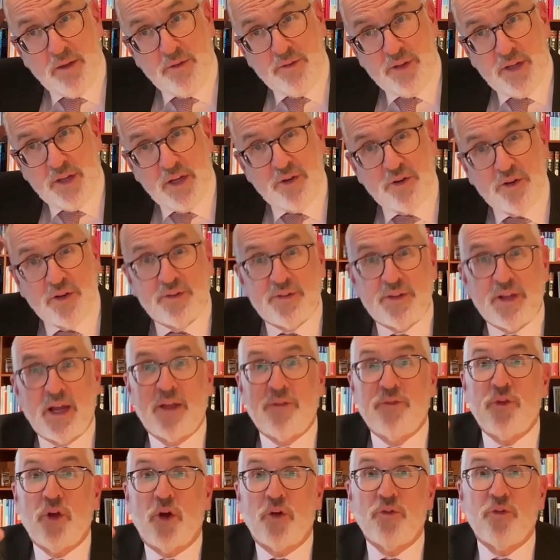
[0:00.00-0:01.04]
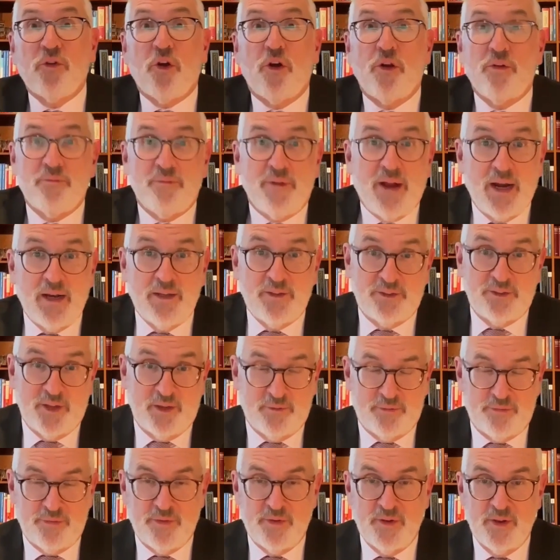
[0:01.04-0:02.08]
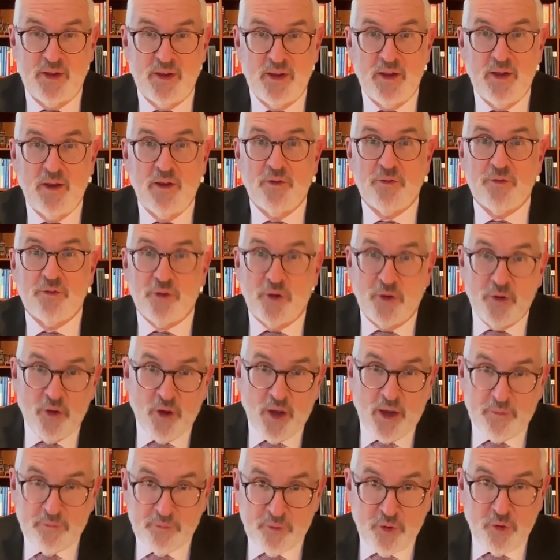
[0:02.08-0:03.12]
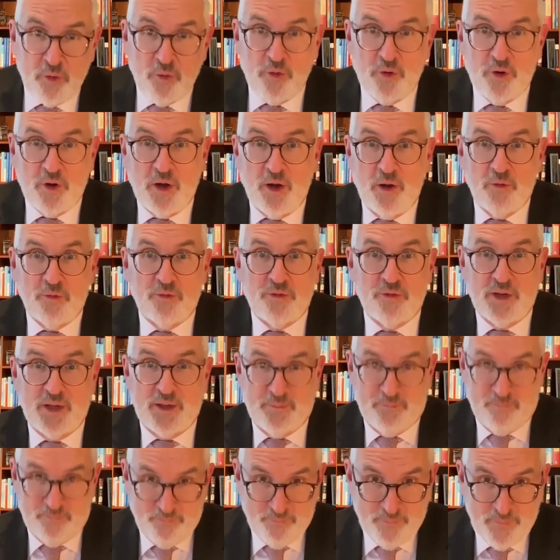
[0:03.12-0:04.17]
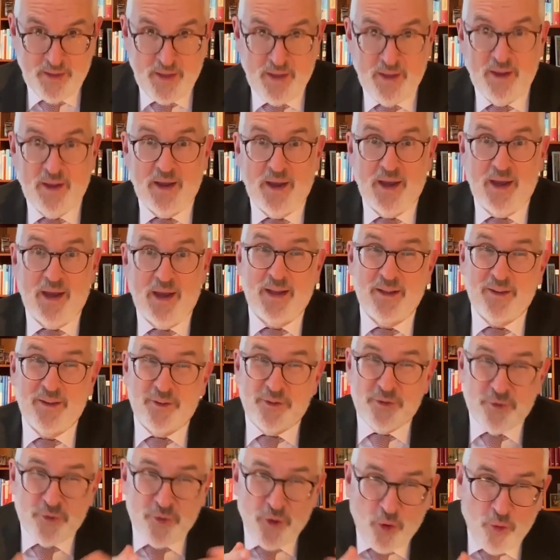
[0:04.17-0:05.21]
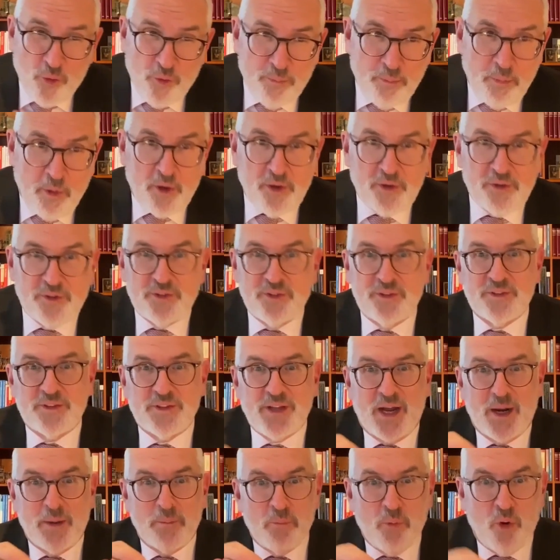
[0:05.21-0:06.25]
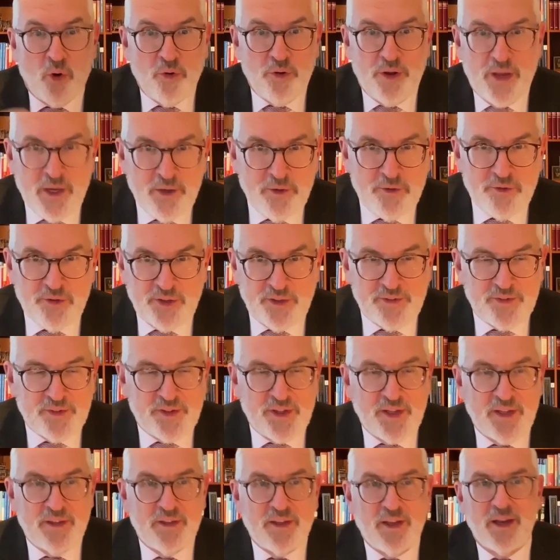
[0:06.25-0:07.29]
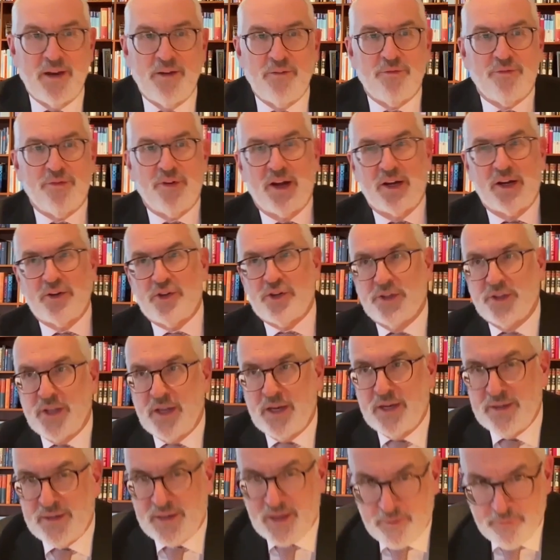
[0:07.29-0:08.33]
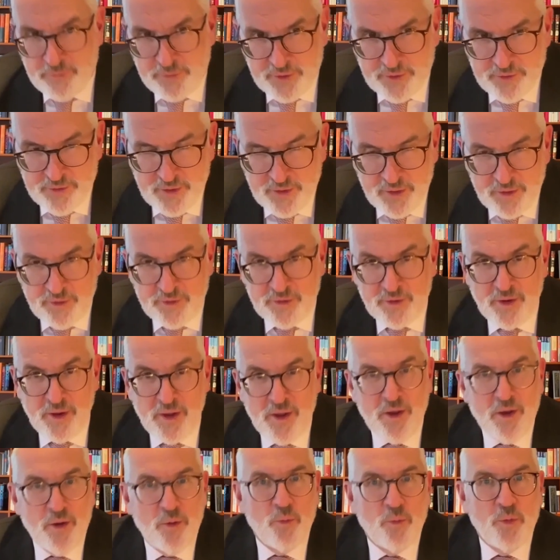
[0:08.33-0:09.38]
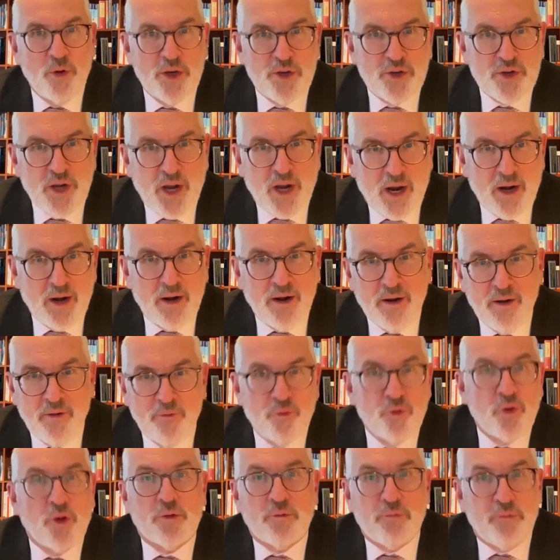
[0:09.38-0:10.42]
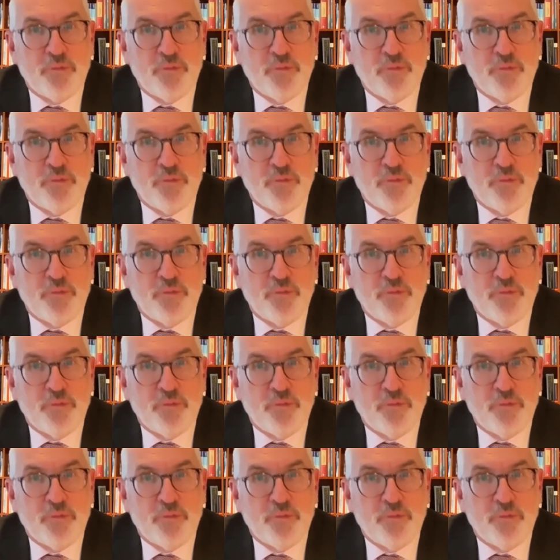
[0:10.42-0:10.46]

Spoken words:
seizures are non-convulsive. So you have to look closely. And stroke persons are more interested in functional deficits which are not